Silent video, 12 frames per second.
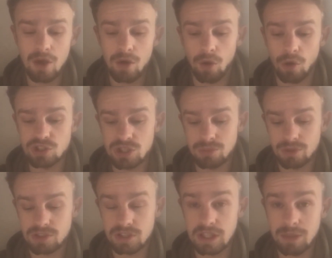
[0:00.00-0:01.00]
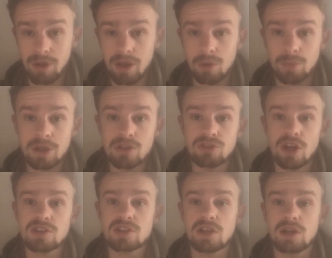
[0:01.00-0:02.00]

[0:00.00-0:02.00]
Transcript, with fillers: or Jibril Sidibe, who will be interesting.